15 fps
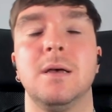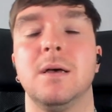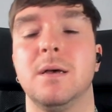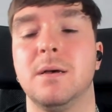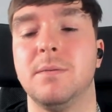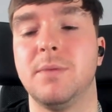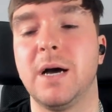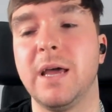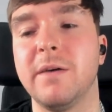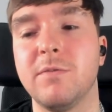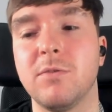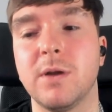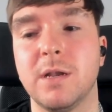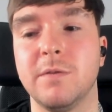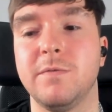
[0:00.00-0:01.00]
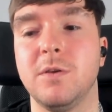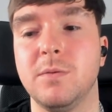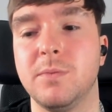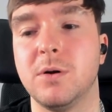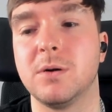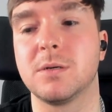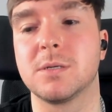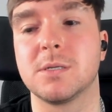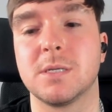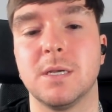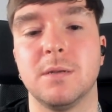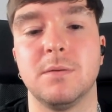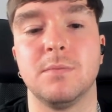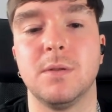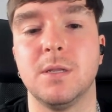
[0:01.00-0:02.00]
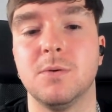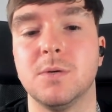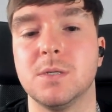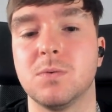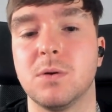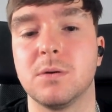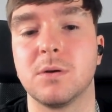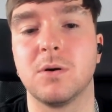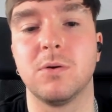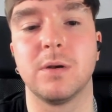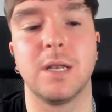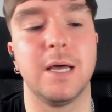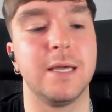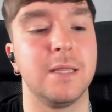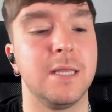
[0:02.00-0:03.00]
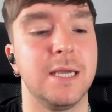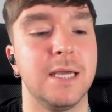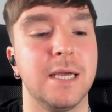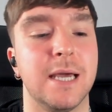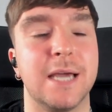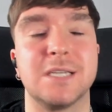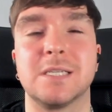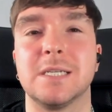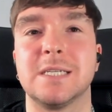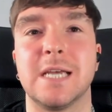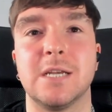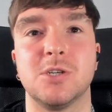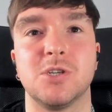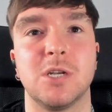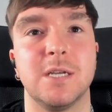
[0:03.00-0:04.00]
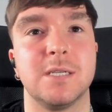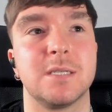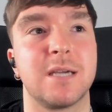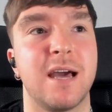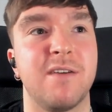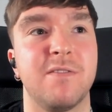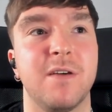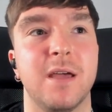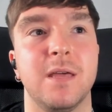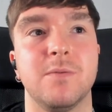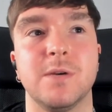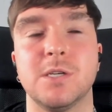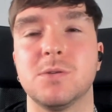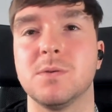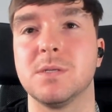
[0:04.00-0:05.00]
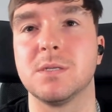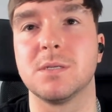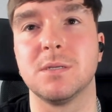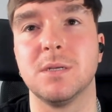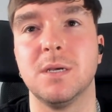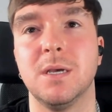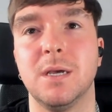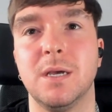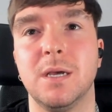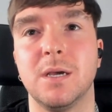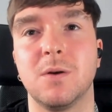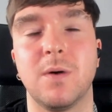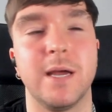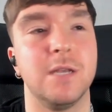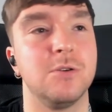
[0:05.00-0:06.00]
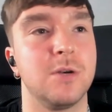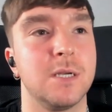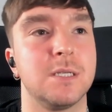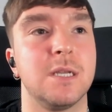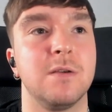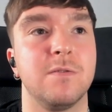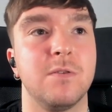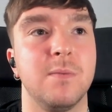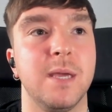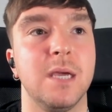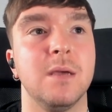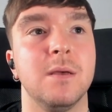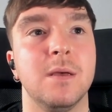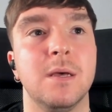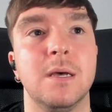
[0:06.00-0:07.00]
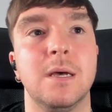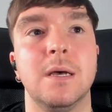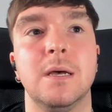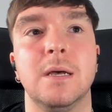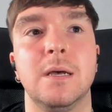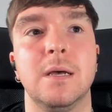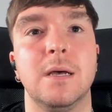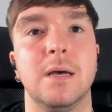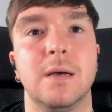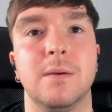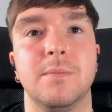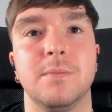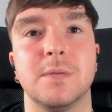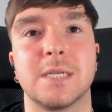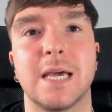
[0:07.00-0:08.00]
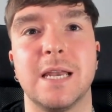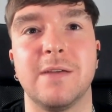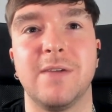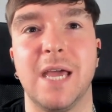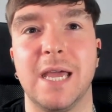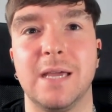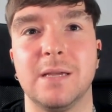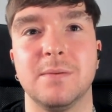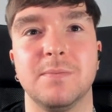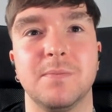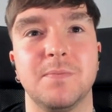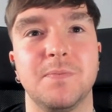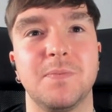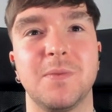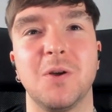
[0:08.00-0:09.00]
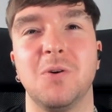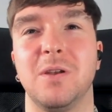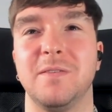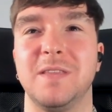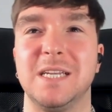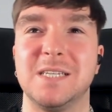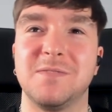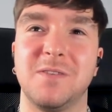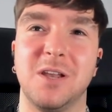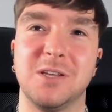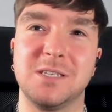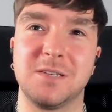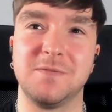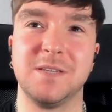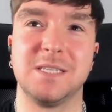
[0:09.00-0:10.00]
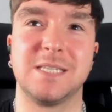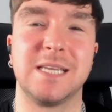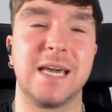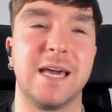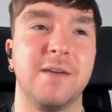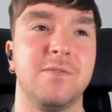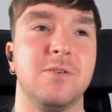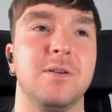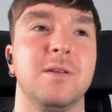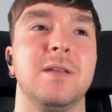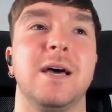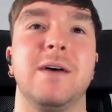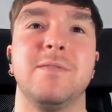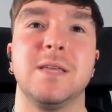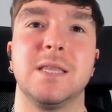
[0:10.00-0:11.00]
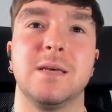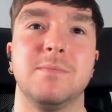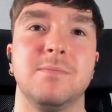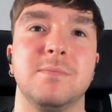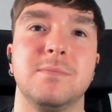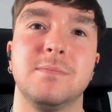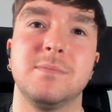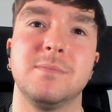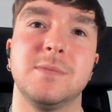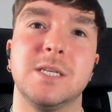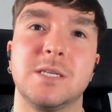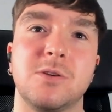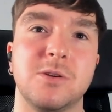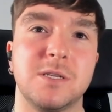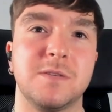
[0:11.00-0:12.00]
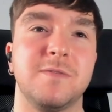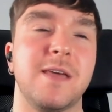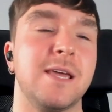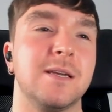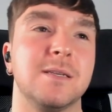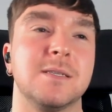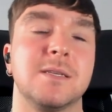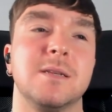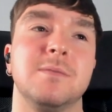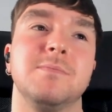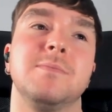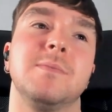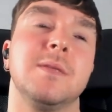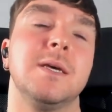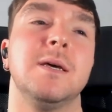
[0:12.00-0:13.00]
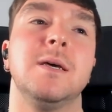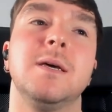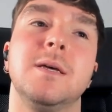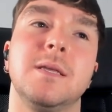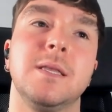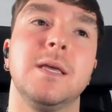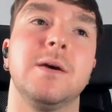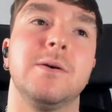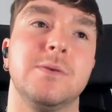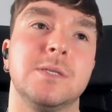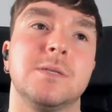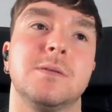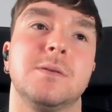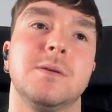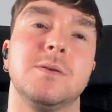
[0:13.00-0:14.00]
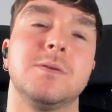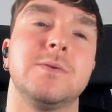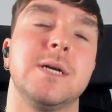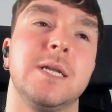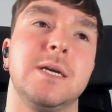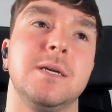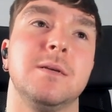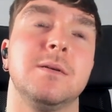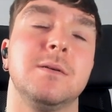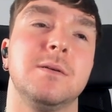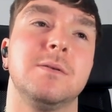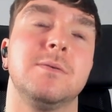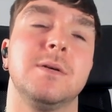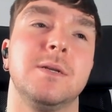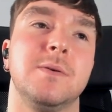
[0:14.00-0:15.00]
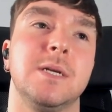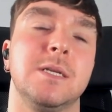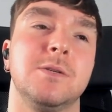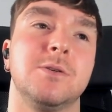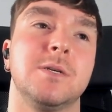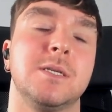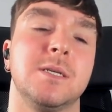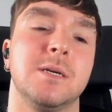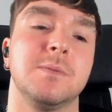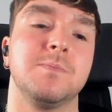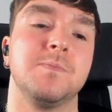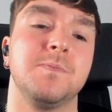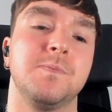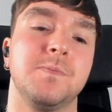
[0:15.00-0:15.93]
Uh, but I have read a few books, and there was one called like the Existentialist Cafe, which was quite interesting for me. Awesome. Um, it's kind of getting all of these philosophers together and having them discuss things. And yeah, it was, it was really, really, really interesting.